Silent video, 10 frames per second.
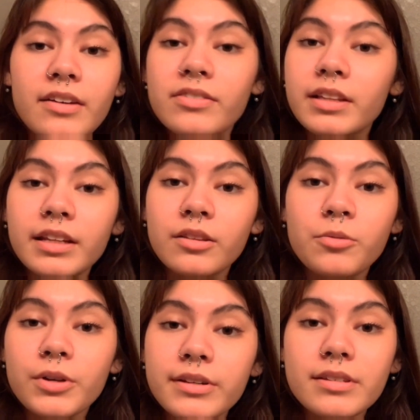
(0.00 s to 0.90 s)
I feel like the
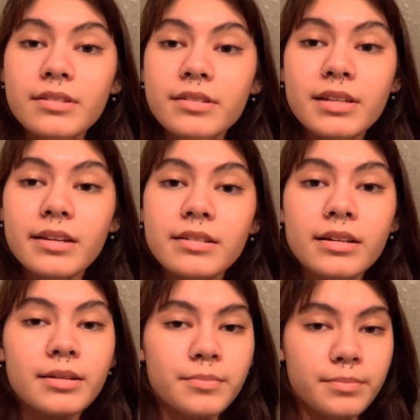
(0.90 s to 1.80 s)
worst skin
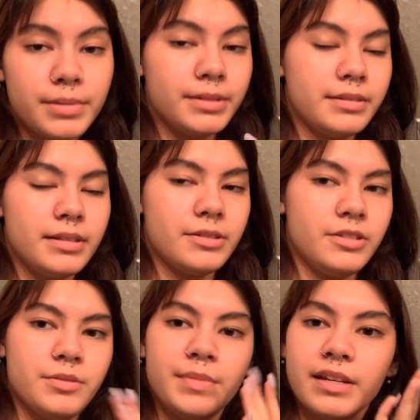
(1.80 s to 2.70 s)
type, but that's
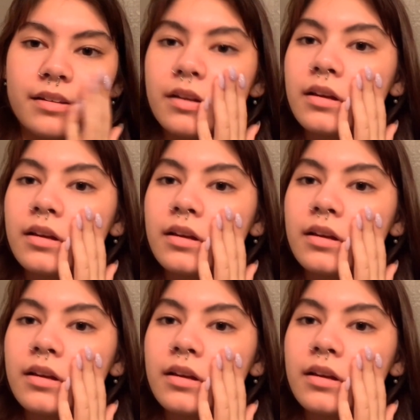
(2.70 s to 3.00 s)
just me.